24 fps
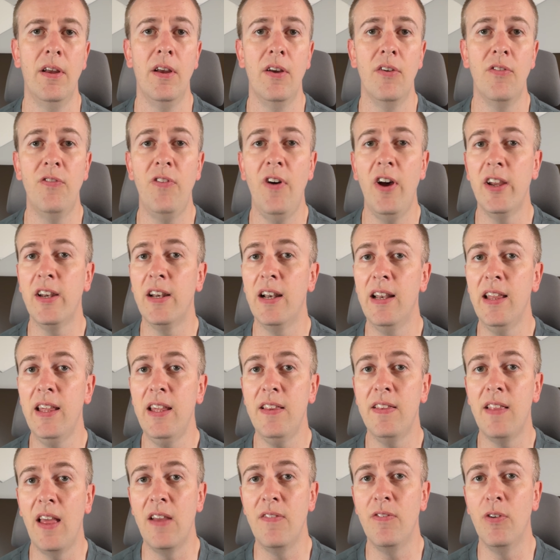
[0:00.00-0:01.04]

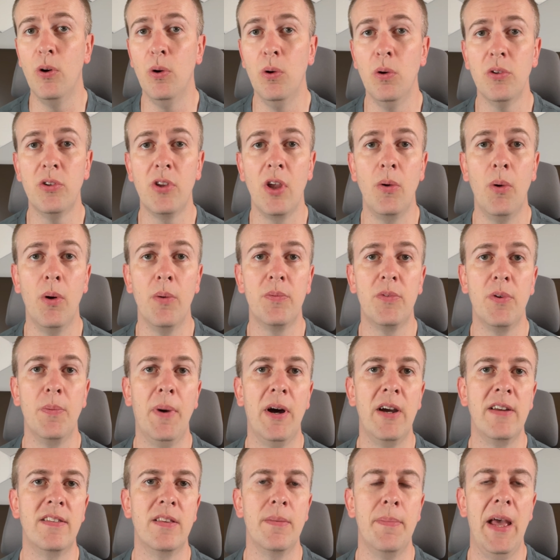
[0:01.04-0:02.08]
Finally, they've also
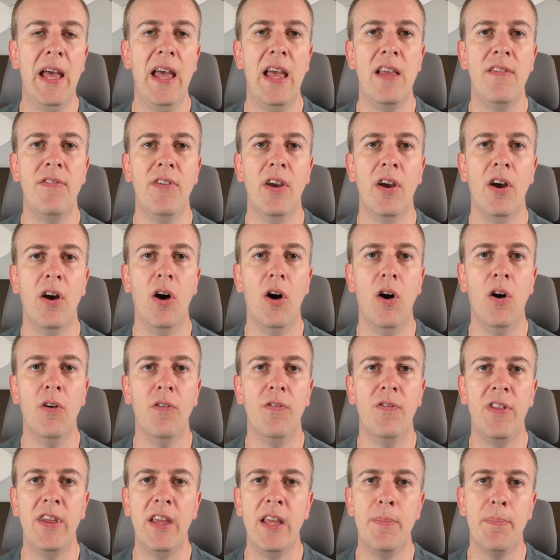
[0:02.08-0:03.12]
optimized the behavior
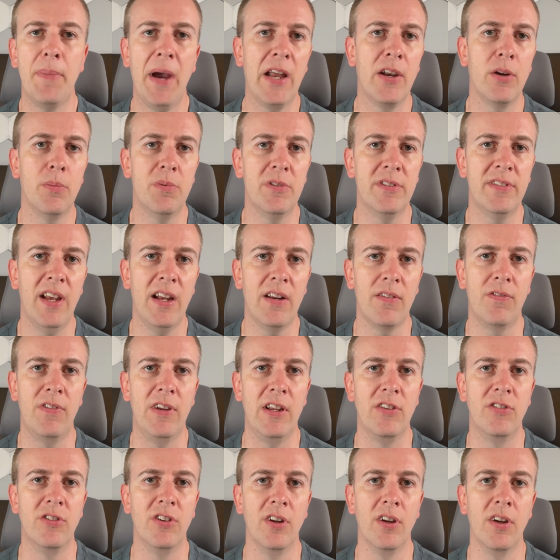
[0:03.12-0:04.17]
of the panel protect
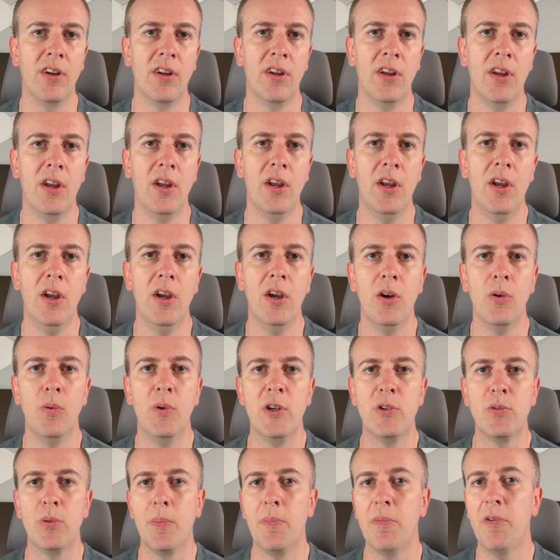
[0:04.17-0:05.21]
feature,
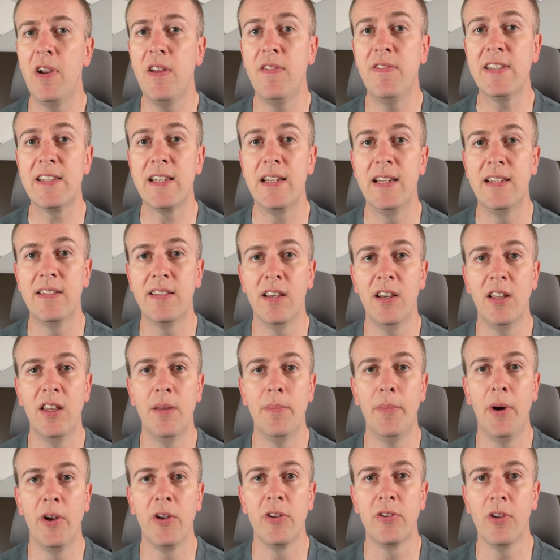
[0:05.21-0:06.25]
which would previously turn the
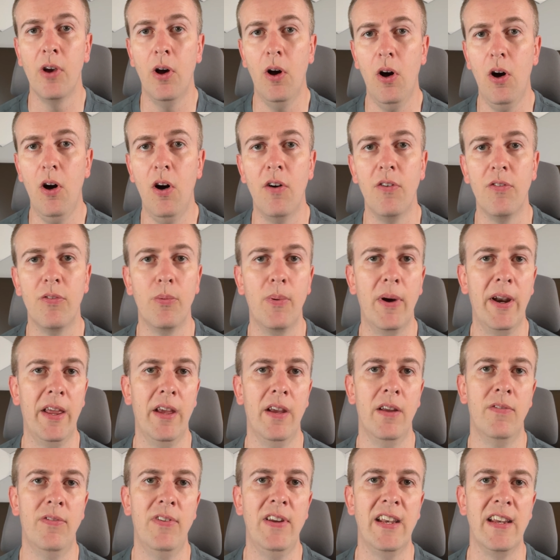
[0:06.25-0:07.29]
monitor off when it
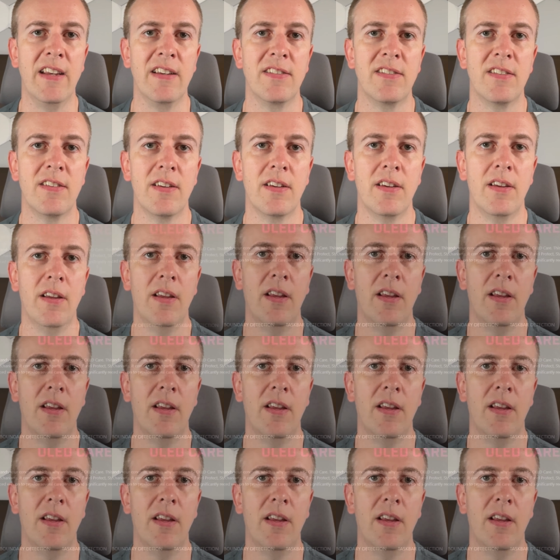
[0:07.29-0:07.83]
had finished.